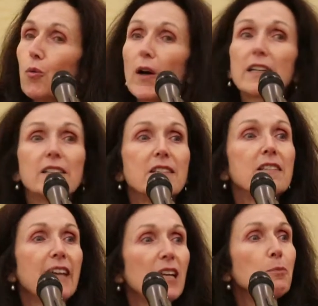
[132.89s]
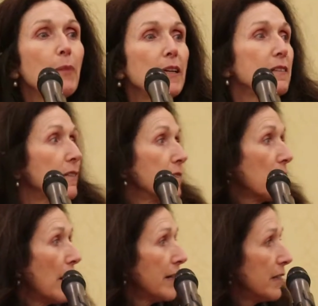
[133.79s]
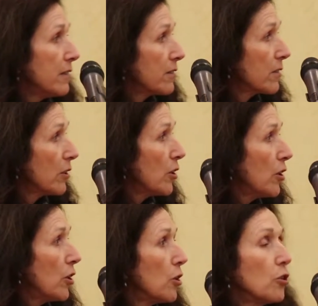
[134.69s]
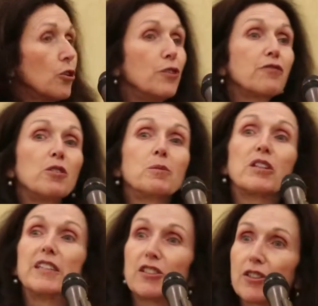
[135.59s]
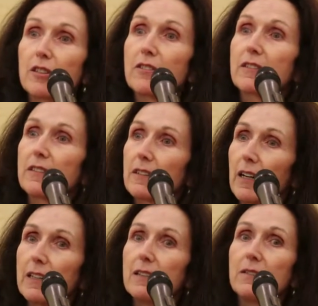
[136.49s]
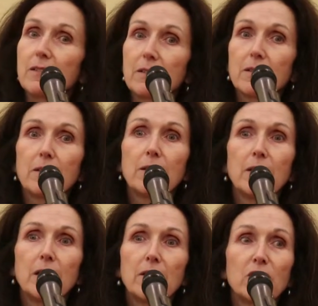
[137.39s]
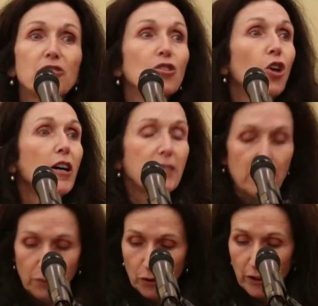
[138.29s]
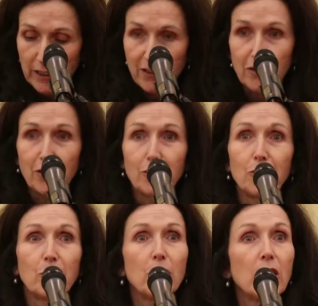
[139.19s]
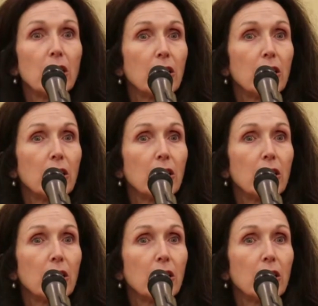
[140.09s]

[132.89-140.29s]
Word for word: What can state-based societies learn from traditional societies? There's lots of learning to do.